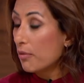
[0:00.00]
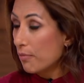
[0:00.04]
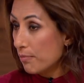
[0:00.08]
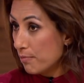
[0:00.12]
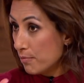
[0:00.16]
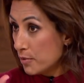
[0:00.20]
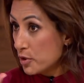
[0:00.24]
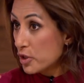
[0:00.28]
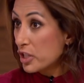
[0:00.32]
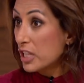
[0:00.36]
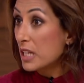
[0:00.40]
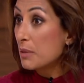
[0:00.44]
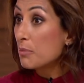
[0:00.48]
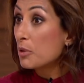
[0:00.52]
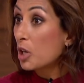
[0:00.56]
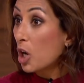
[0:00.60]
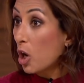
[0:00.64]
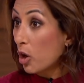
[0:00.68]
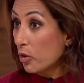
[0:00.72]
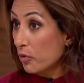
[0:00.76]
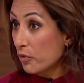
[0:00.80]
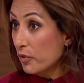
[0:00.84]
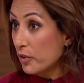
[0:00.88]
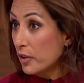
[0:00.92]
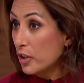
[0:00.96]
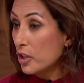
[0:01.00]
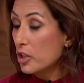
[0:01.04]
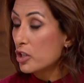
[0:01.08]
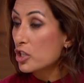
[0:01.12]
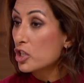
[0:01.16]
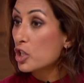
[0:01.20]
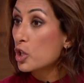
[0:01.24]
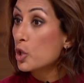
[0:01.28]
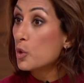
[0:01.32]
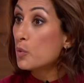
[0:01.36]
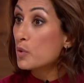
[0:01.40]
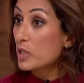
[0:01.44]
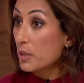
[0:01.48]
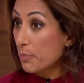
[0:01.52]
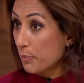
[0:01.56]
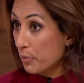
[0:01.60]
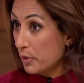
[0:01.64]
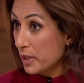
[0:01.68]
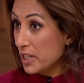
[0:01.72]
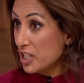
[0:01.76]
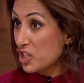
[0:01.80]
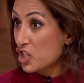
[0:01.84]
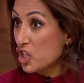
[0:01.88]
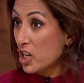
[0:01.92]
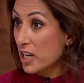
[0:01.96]
Muslim convert who was a
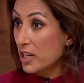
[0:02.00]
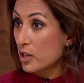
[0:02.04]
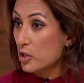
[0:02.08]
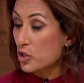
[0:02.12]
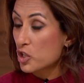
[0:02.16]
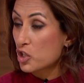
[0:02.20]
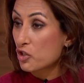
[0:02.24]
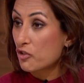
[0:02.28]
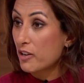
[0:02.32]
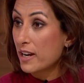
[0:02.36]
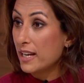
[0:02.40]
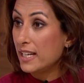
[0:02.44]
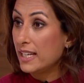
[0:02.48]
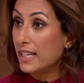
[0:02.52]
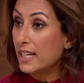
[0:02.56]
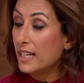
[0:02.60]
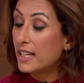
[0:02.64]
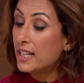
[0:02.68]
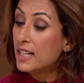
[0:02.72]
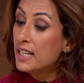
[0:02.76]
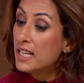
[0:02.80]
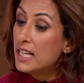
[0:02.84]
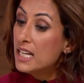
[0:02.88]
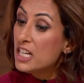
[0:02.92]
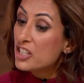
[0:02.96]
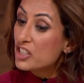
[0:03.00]
preacher in Australia.